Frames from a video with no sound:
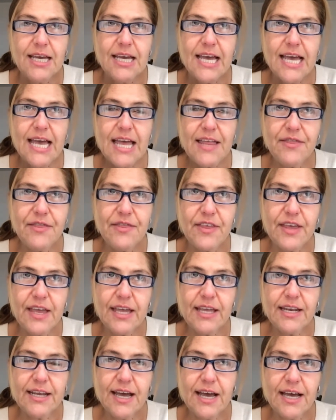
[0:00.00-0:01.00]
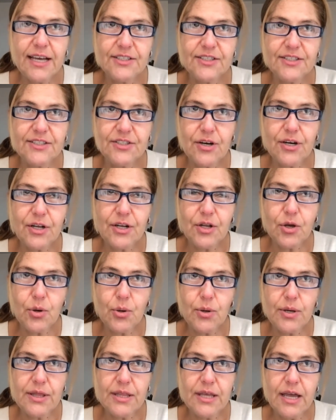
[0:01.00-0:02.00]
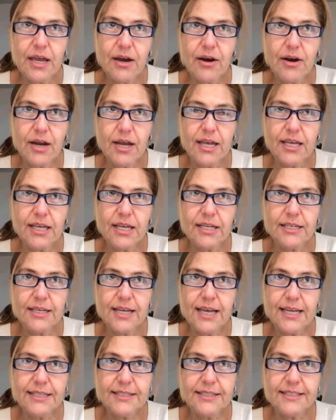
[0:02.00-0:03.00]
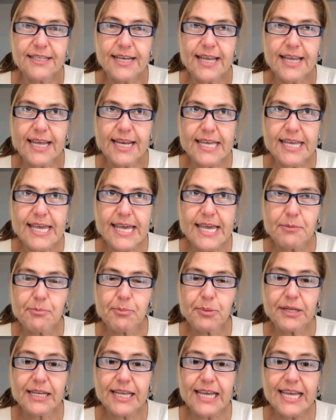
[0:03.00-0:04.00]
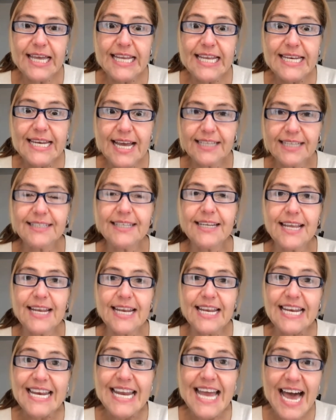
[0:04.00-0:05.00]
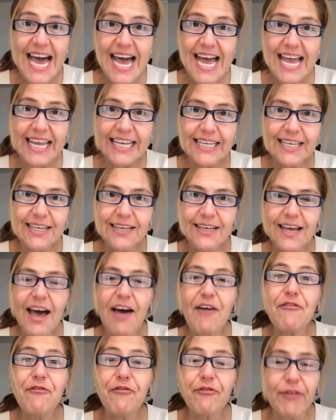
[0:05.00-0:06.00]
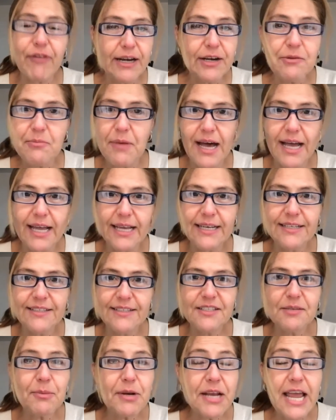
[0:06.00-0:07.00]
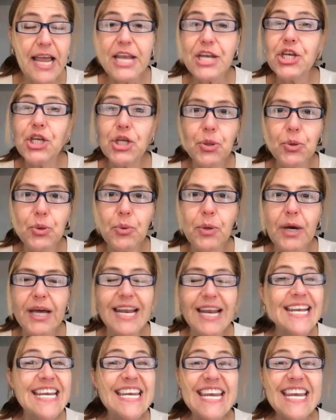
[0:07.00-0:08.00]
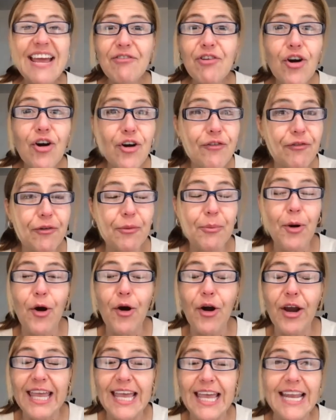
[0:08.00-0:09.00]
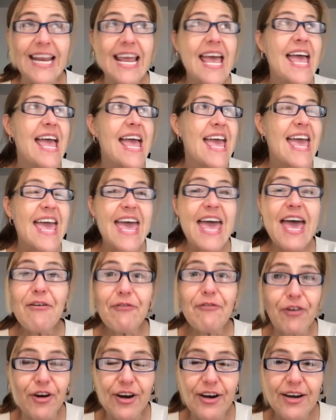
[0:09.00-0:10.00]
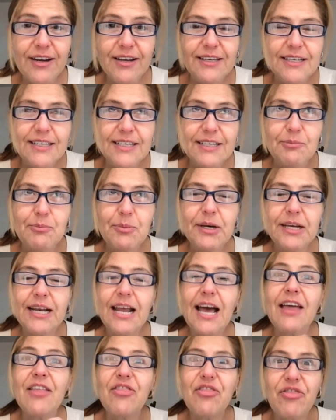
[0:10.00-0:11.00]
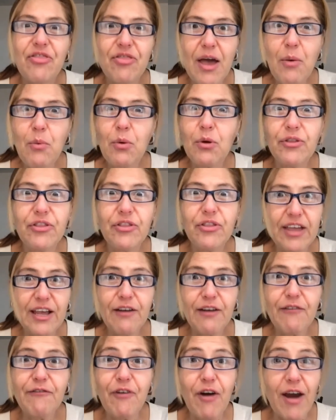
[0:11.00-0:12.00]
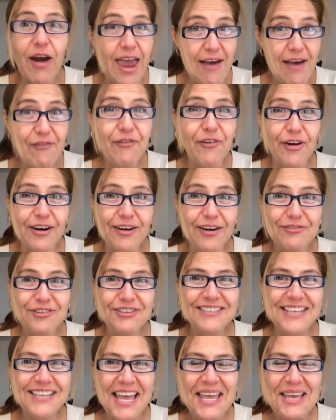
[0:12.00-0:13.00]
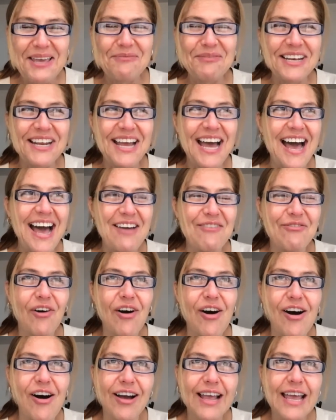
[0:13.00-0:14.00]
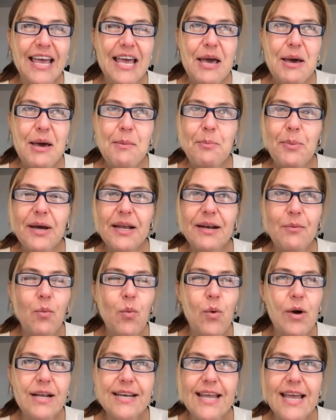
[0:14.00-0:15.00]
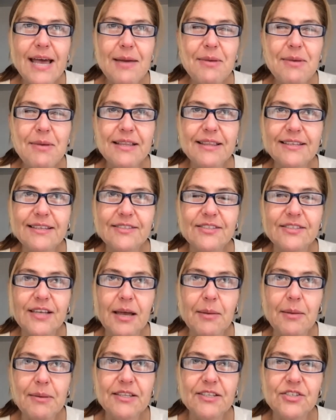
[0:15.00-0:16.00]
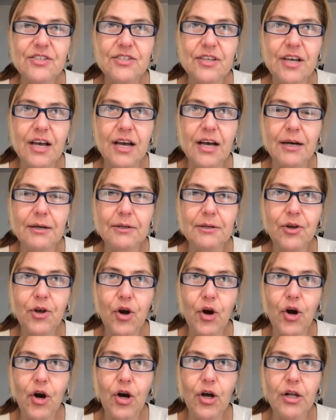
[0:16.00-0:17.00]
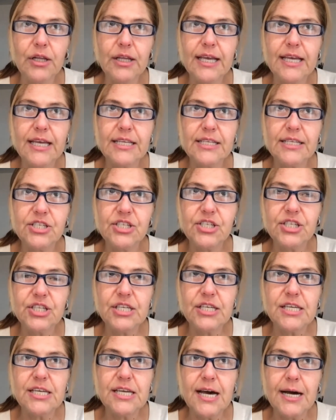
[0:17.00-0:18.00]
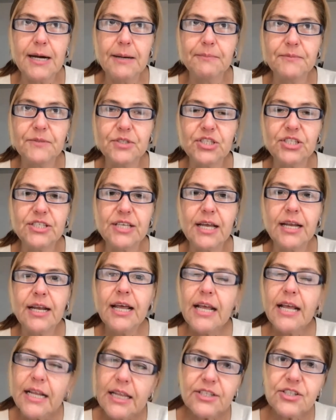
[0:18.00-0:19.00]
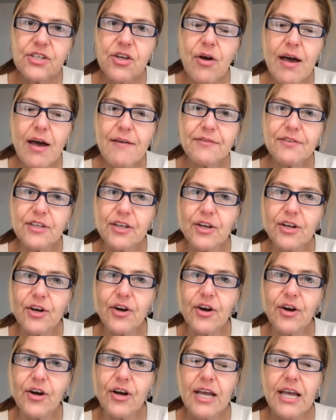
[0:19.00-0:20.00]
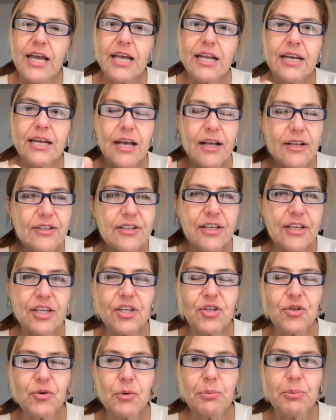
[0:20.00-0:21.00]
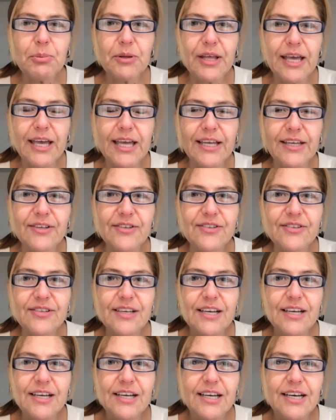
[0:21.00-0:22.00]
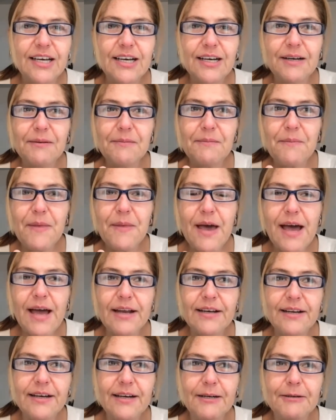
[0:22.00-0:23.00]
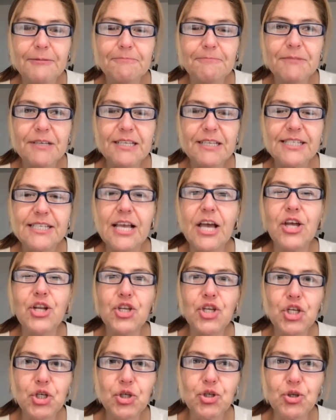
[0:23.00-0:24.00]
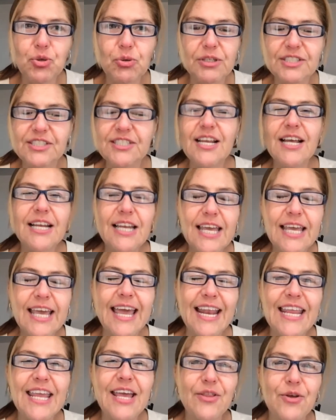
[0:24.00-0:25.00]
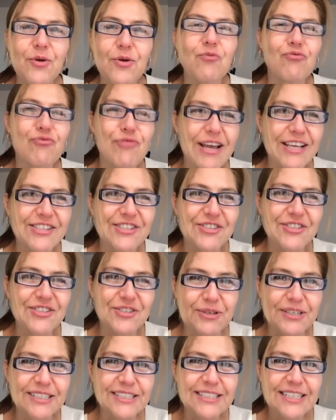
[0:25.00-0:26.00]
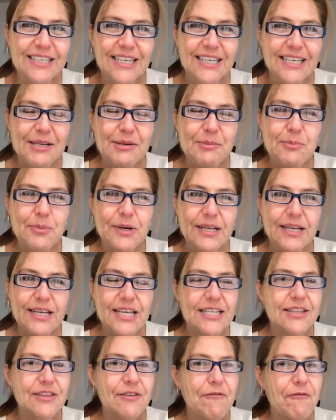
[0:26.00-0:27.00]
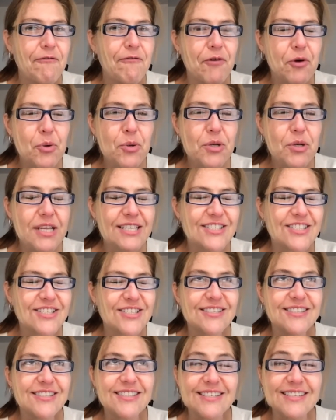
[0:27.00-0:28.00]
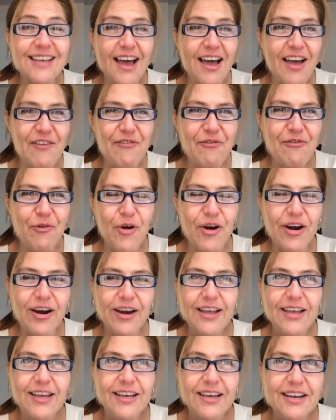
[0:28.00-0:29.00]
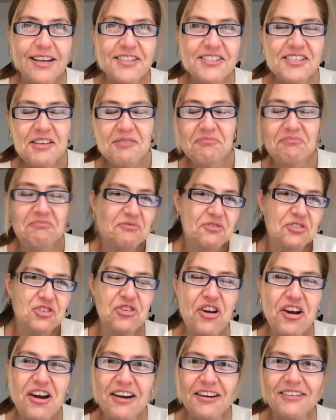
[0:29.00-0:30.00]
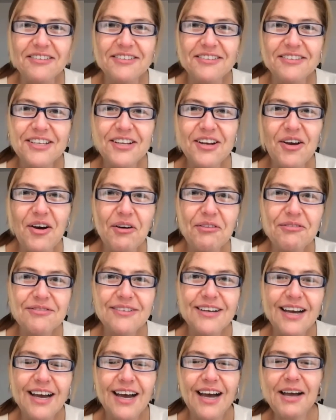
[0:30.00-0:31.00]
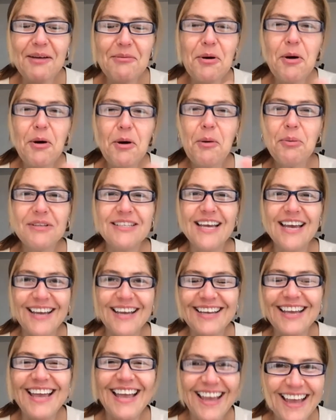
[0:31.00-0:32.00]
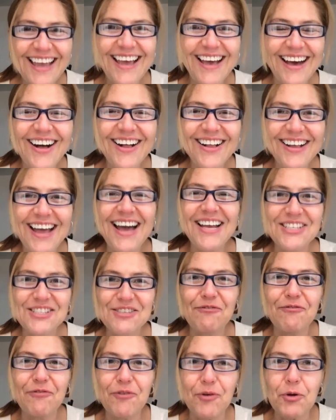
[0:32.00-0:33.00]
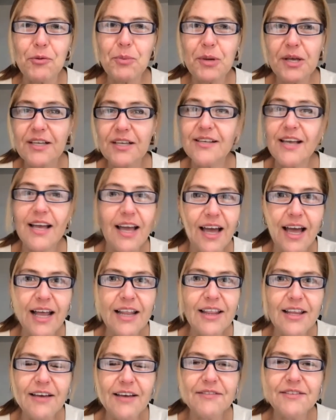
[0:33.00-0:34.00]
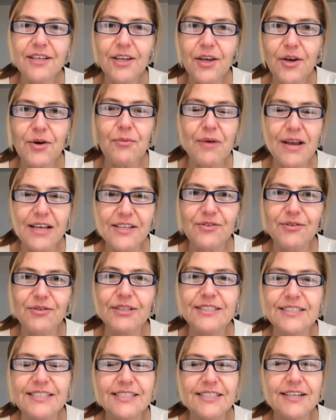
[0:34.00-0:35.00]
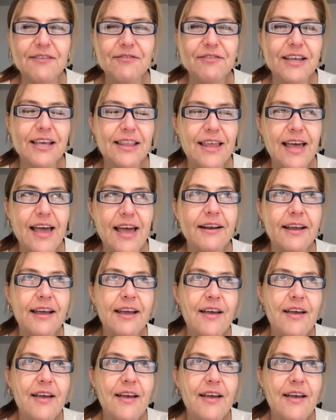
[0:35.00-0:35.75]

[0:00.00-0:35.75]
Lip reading: And then I started going there in 1988. But in 1989, a friend of mine, somebody I knew, and I never heard from her again, ever. But I will thank her forever for taking me to Hy Vong. But one day I met this girl, and she said, "Let's go have dinner, and I'll take you to a place that it's unusual. It's not like any other restaurant, but the food is to die for." And I said, "Sure, I'm open to all kinds of food because I love to go to restaurants and stuff like that."